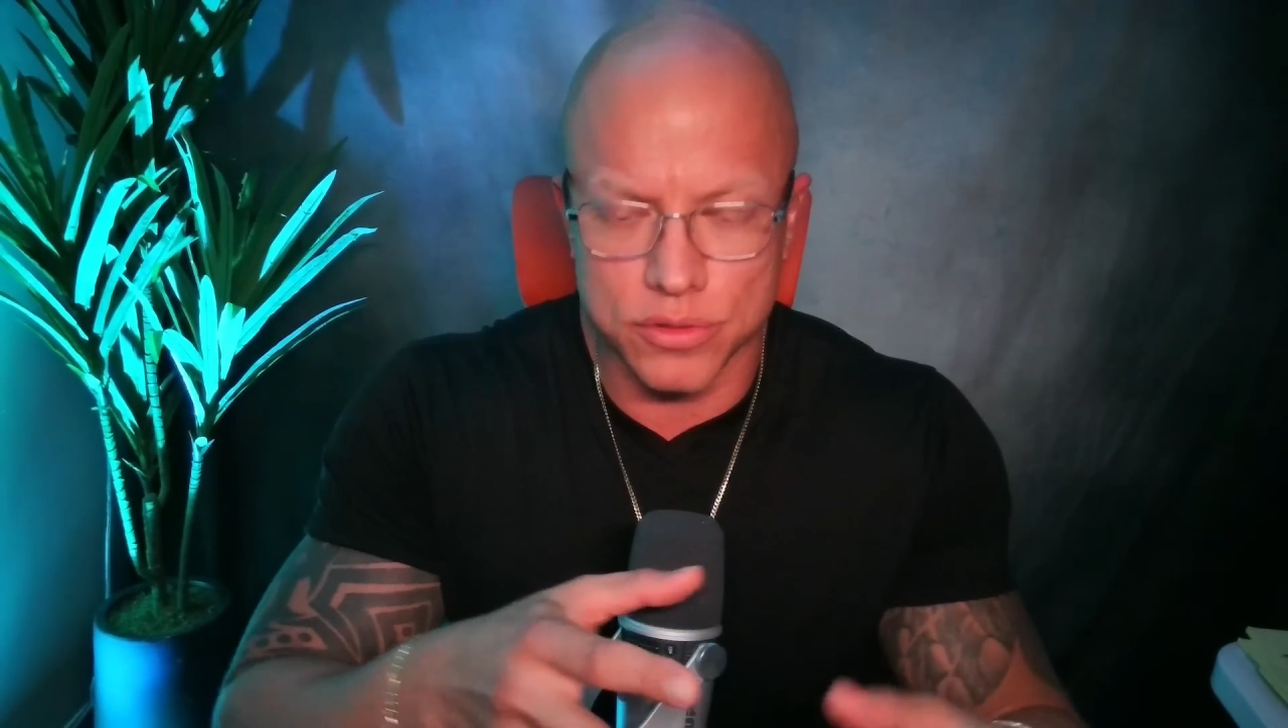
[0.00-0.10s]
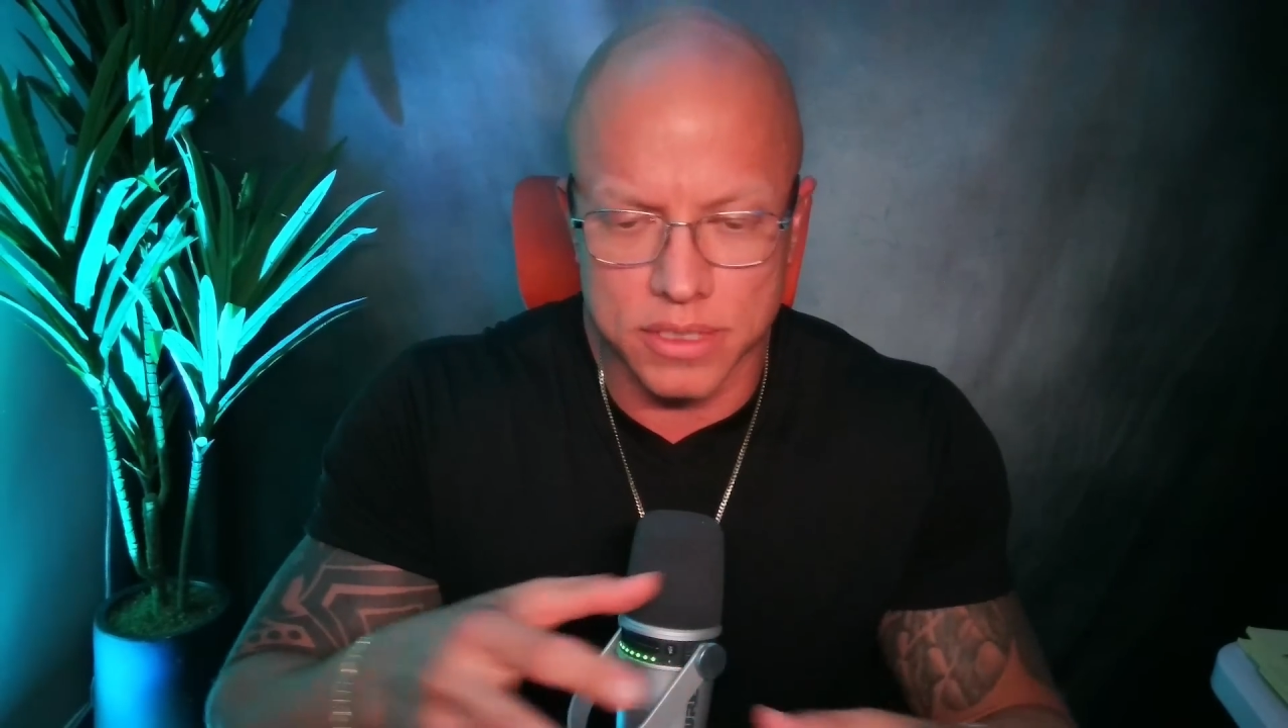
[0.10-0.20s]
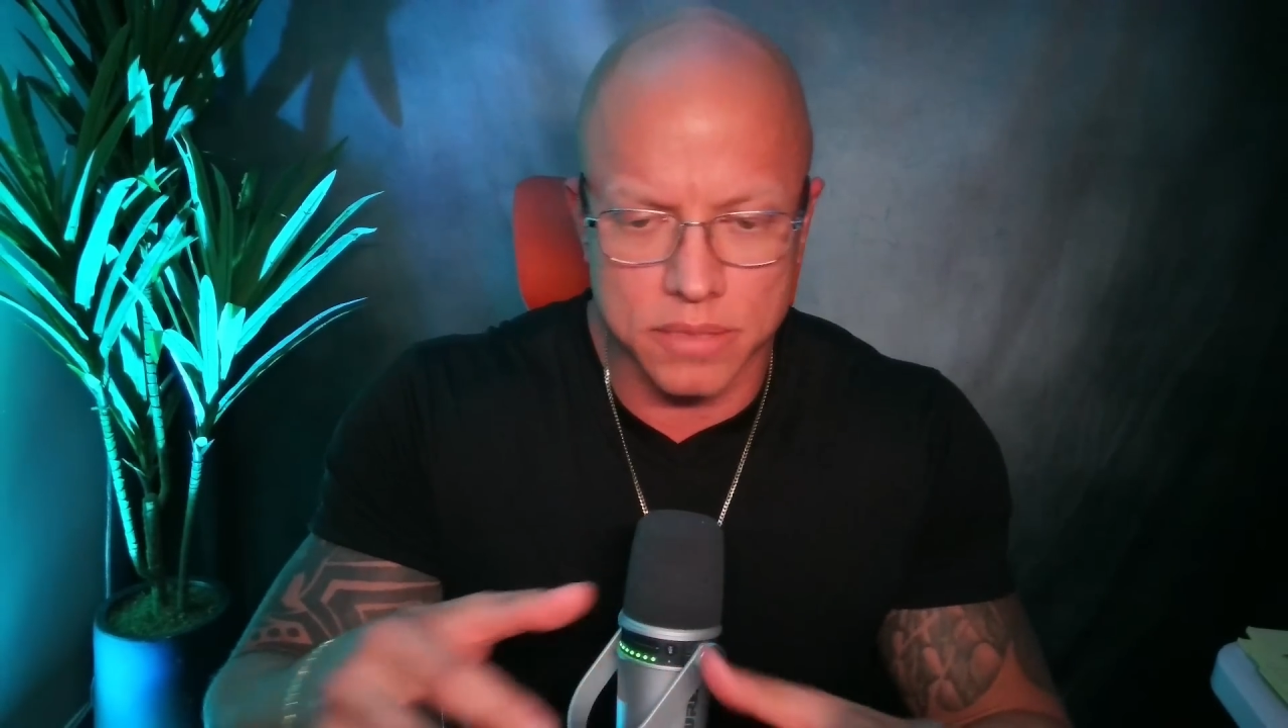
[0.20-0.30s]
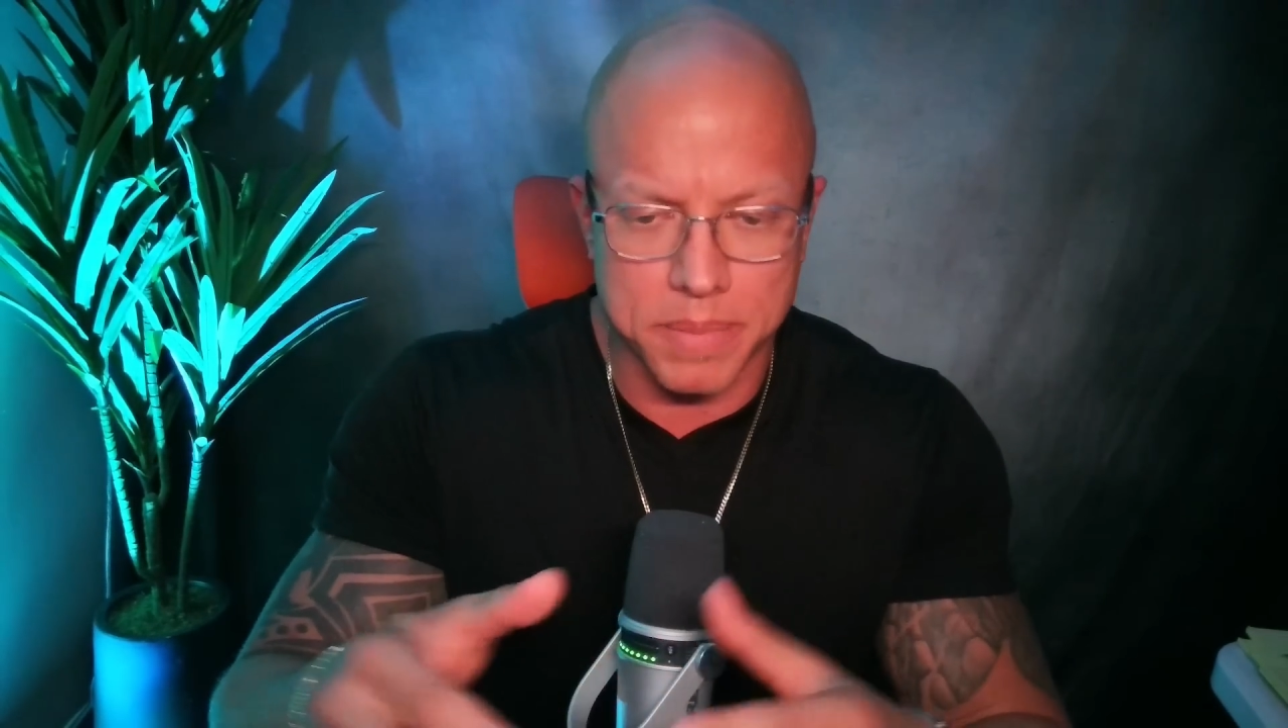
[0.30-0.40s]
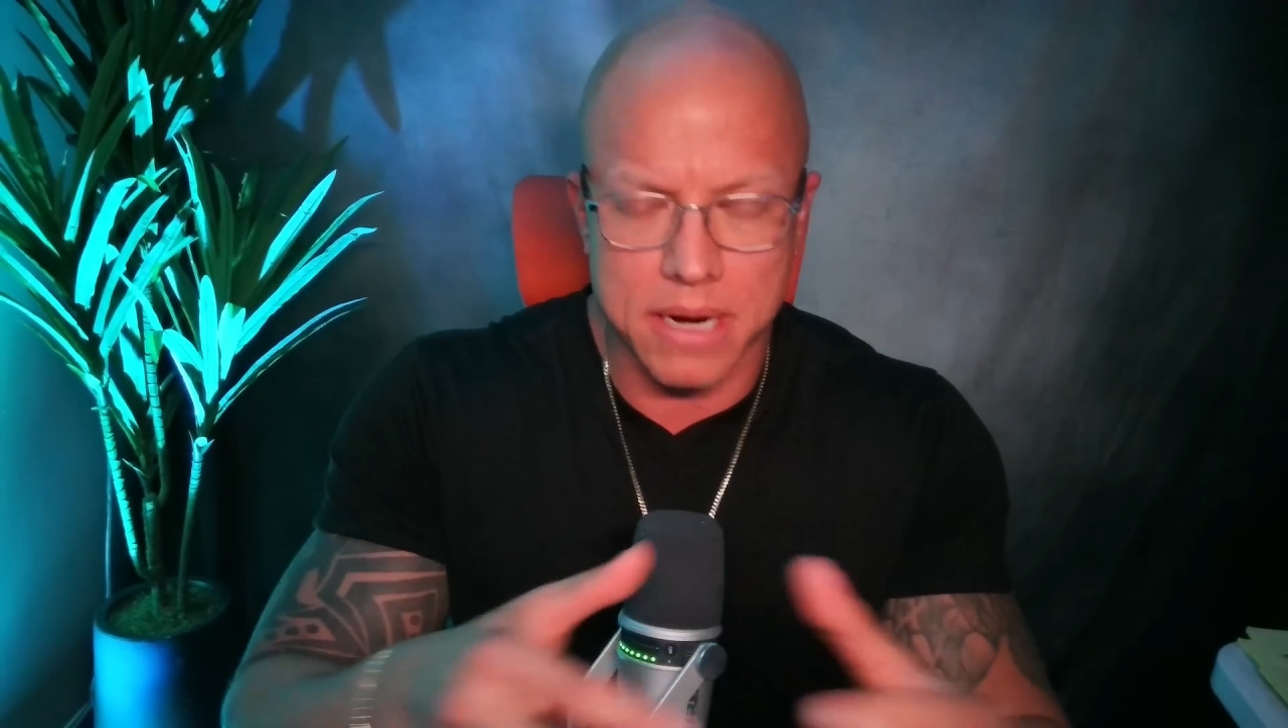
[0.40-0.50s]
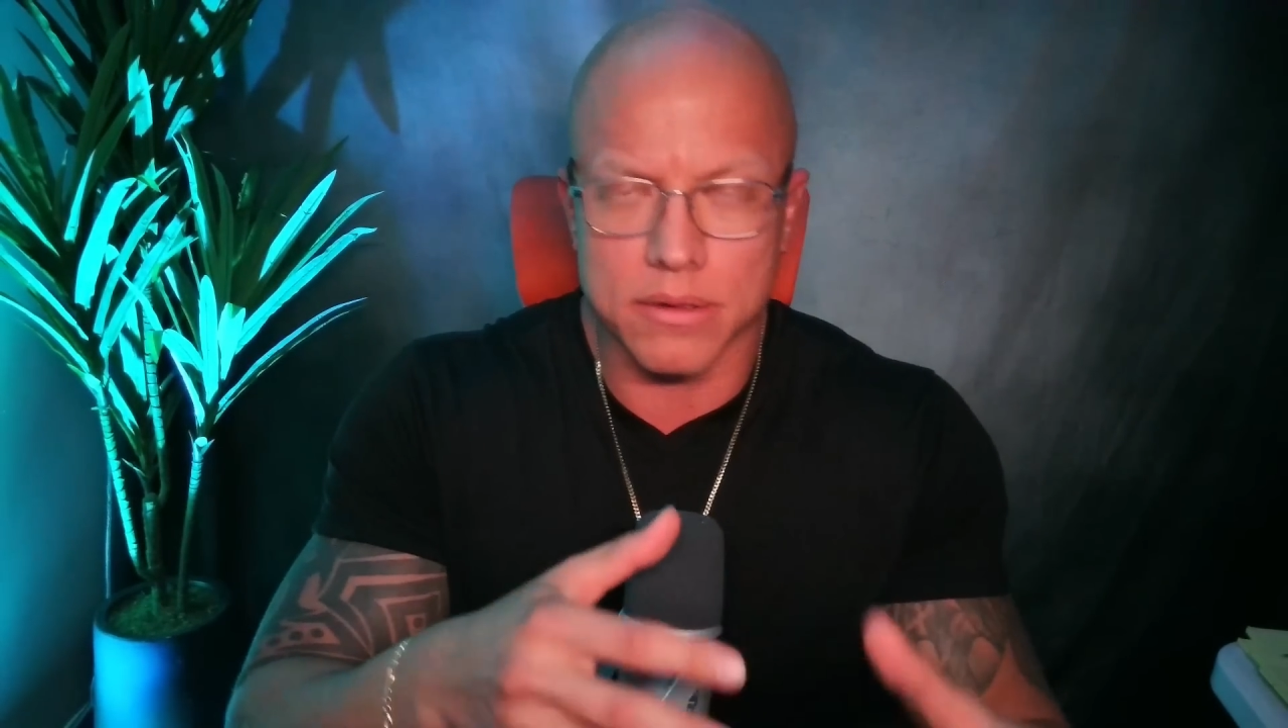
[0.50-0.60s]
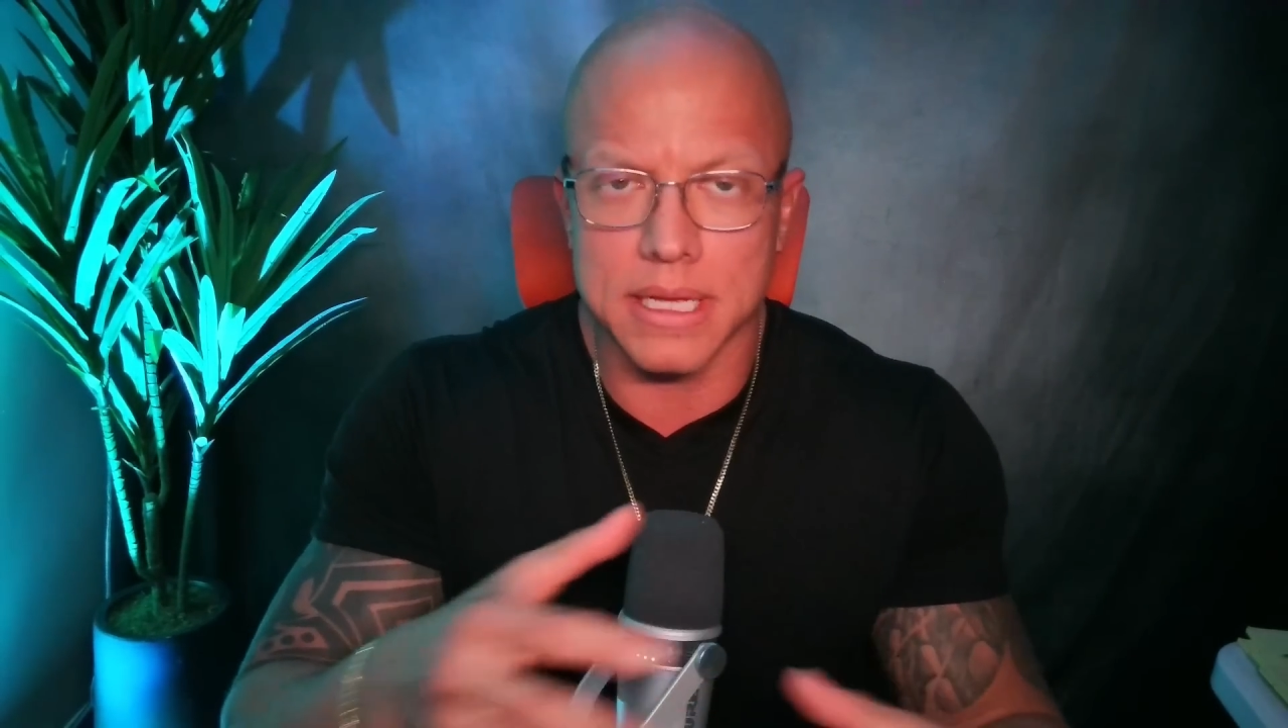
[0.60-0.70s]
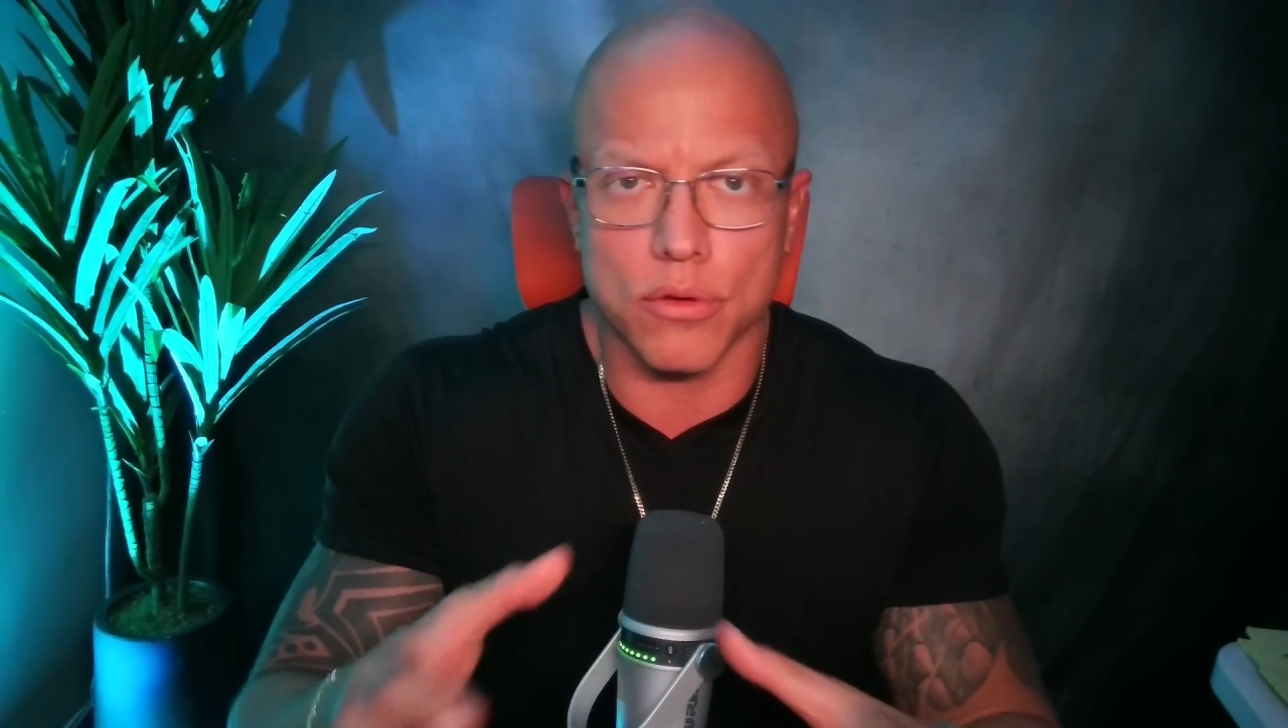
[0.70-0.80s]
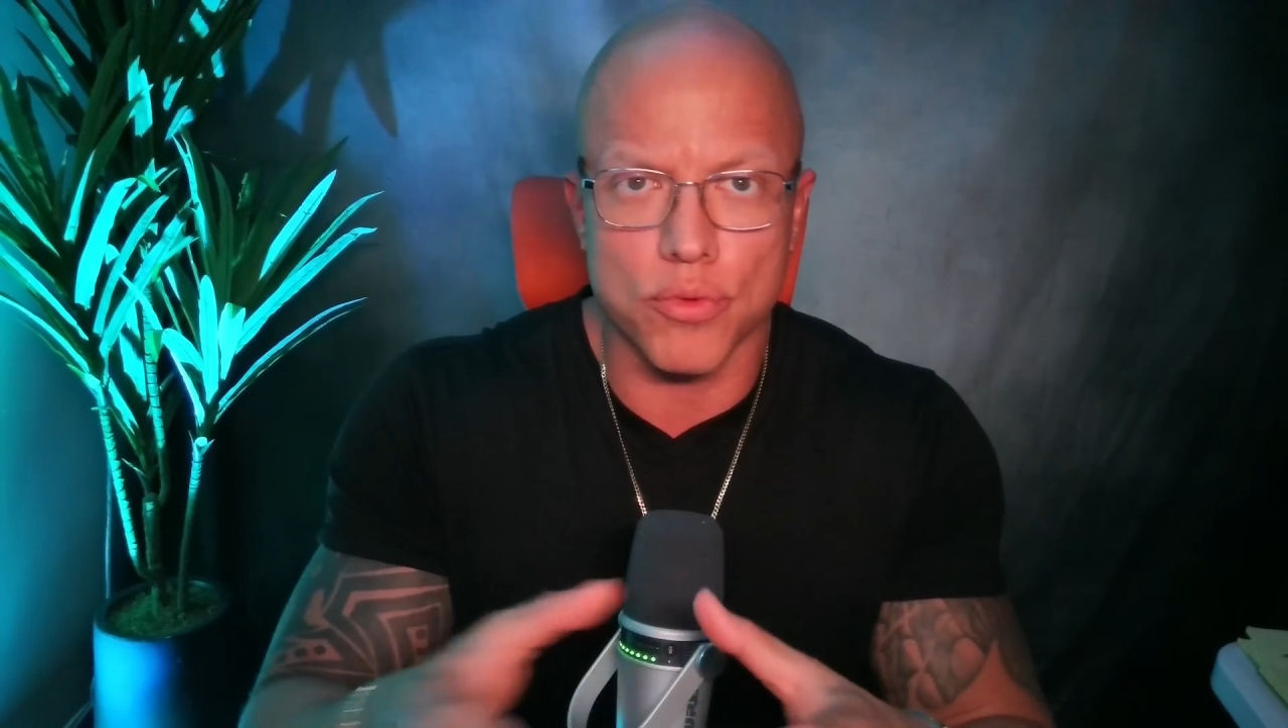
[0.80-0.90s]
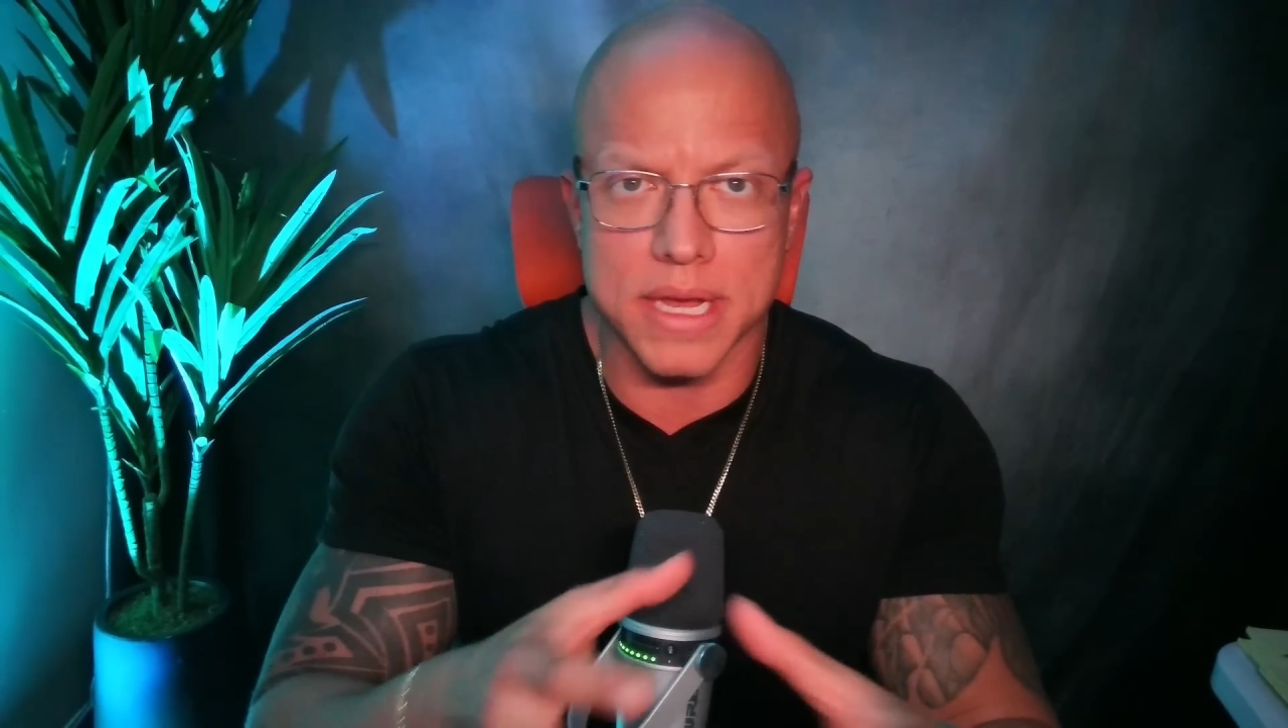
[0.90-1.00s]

to this parallel